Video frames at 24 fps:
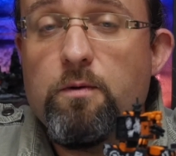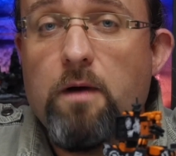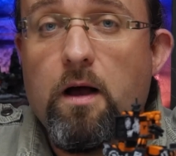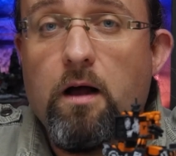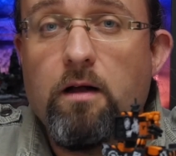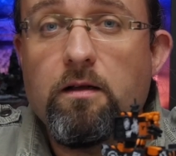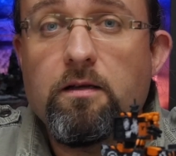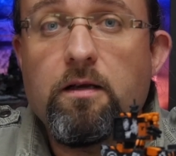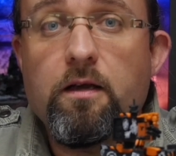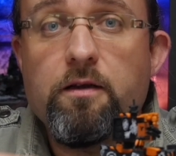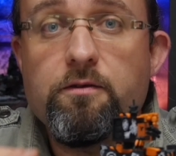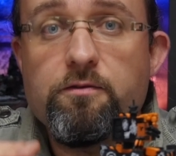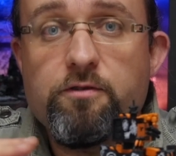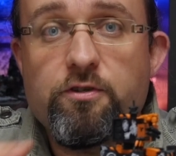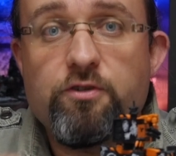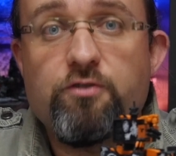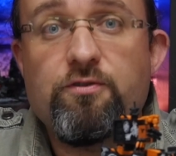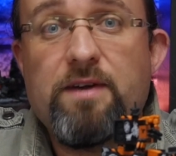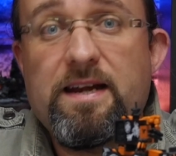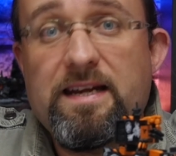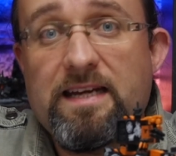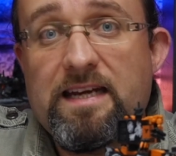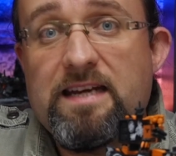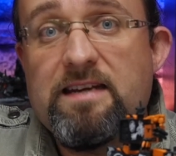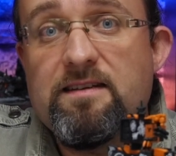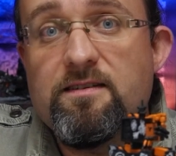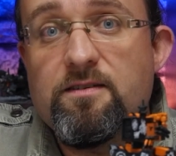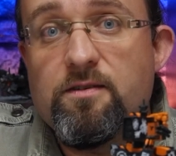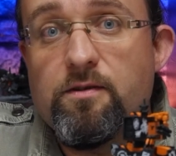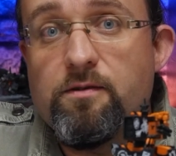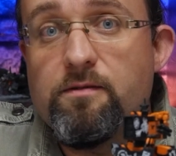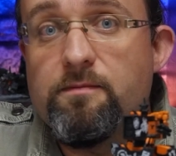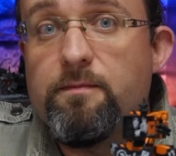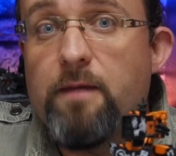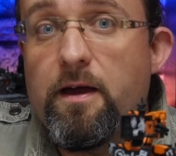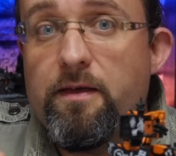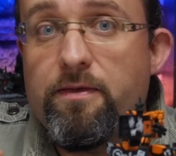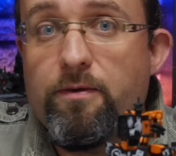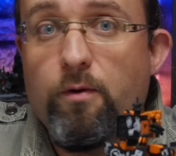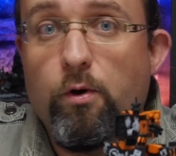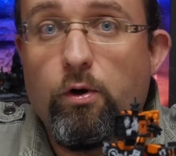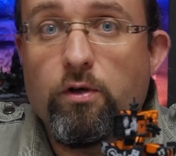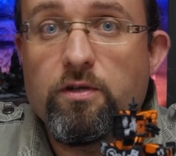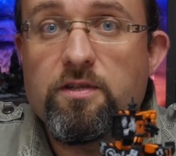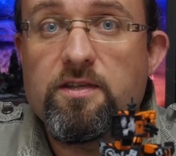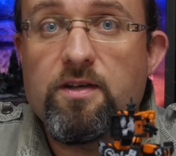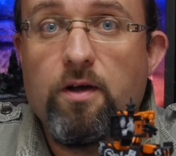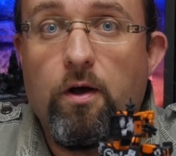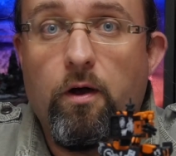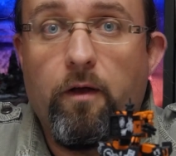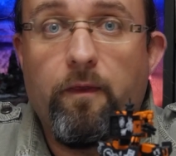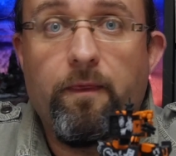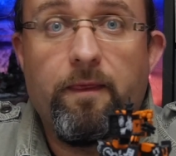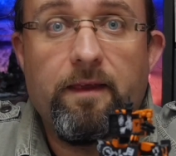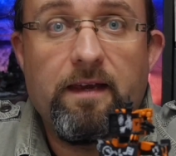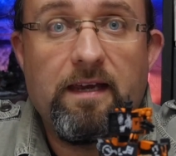I'll go straight into my thoughts on the